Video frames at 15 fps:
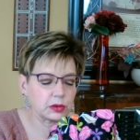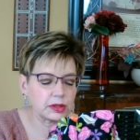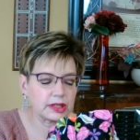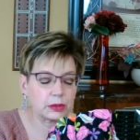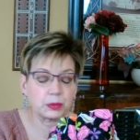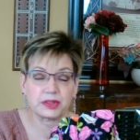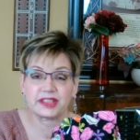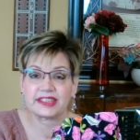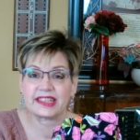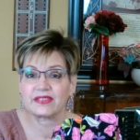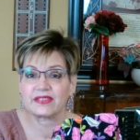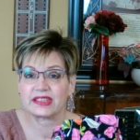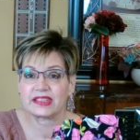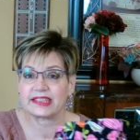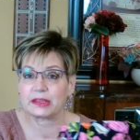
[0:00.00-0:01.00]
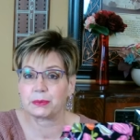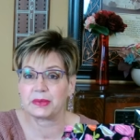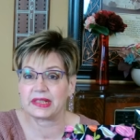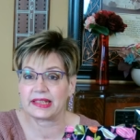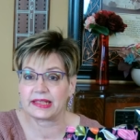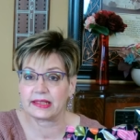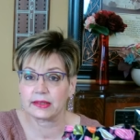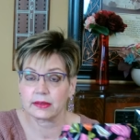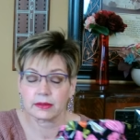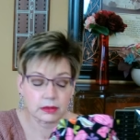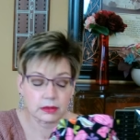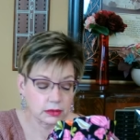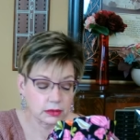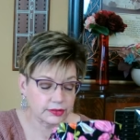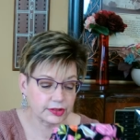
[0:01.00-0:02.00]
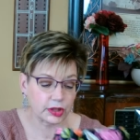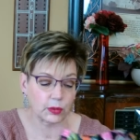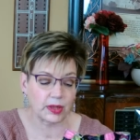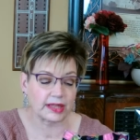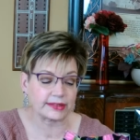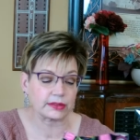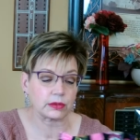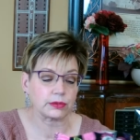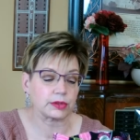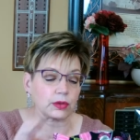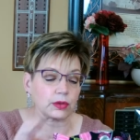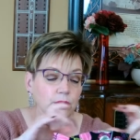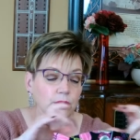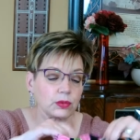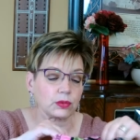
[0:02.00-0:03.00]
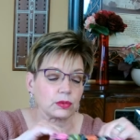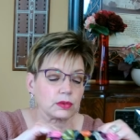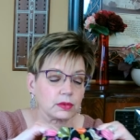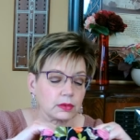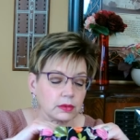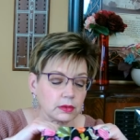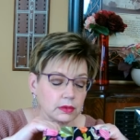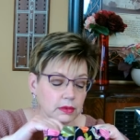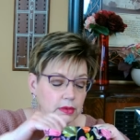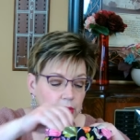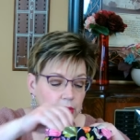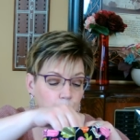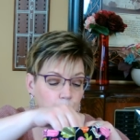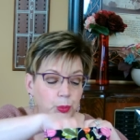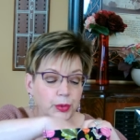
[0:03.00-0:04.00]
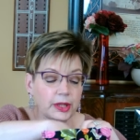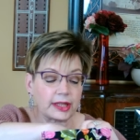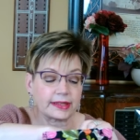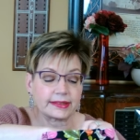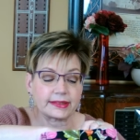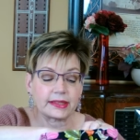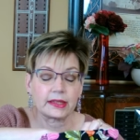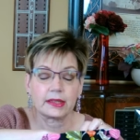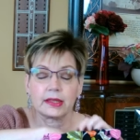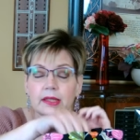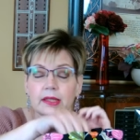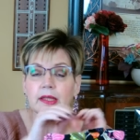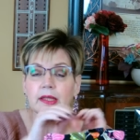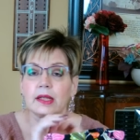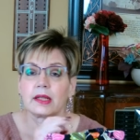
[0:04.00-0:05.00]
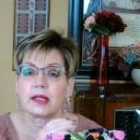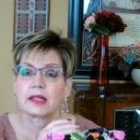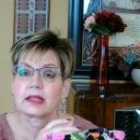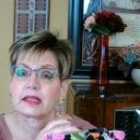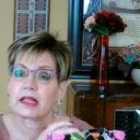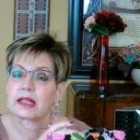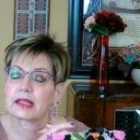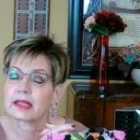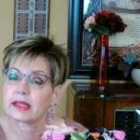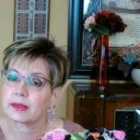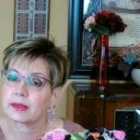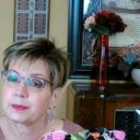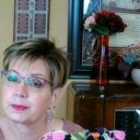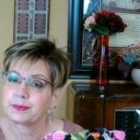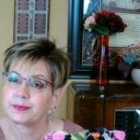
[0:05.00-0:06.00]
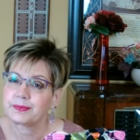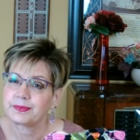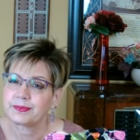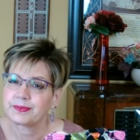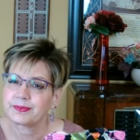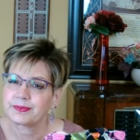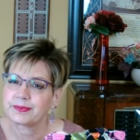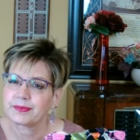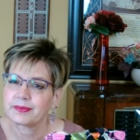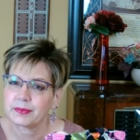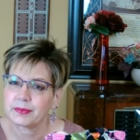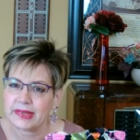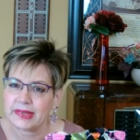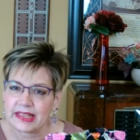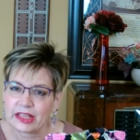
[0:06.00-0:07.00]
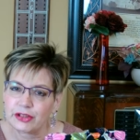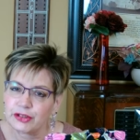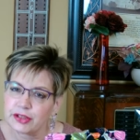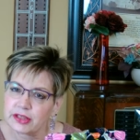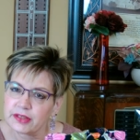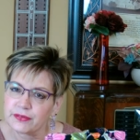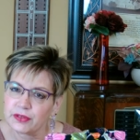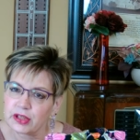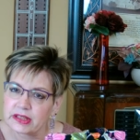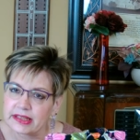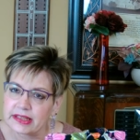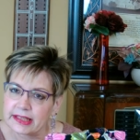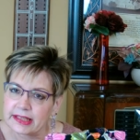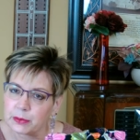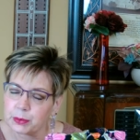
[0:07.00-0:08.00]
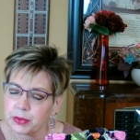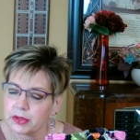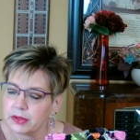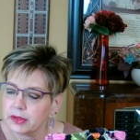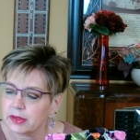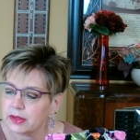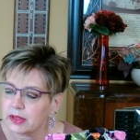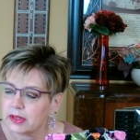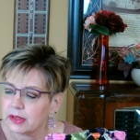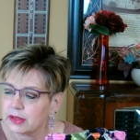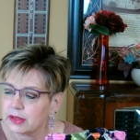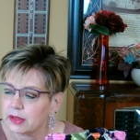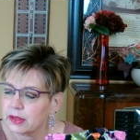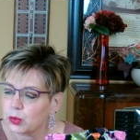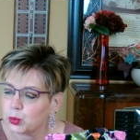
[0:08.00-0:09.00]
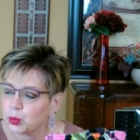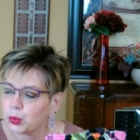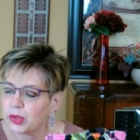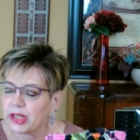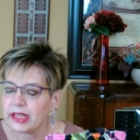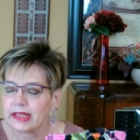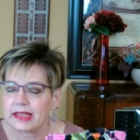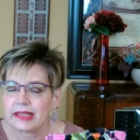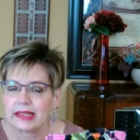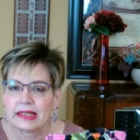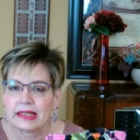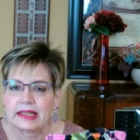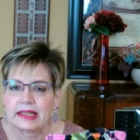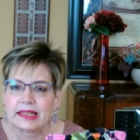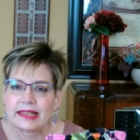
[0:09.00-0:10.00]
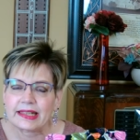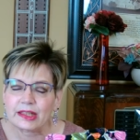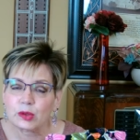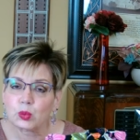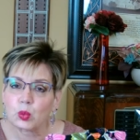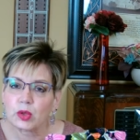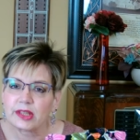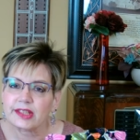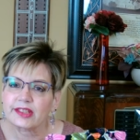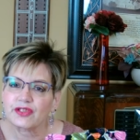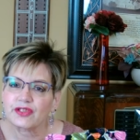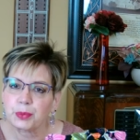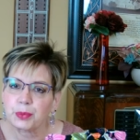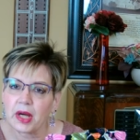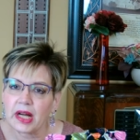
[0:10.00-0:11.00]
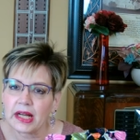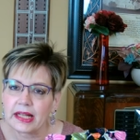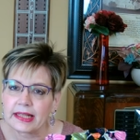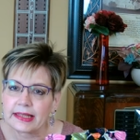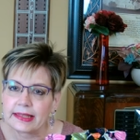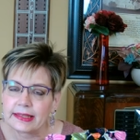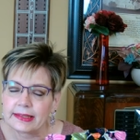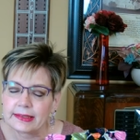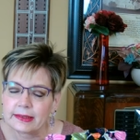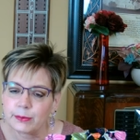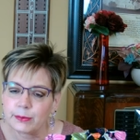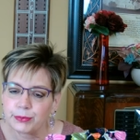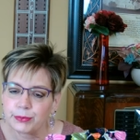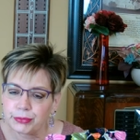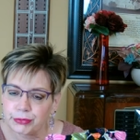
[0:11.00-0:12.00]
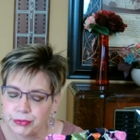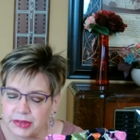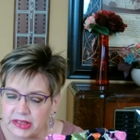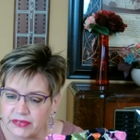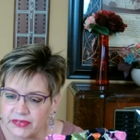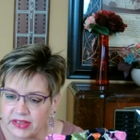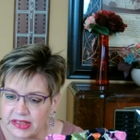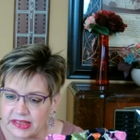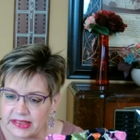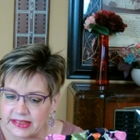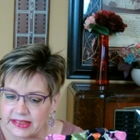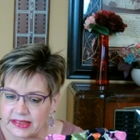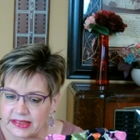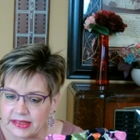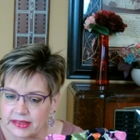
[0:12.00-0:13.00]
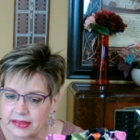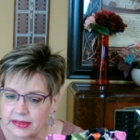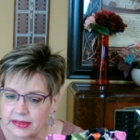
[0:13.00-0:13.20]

It was given to me, so I don't know. But um, man, I should have looked it up. But in one of my previous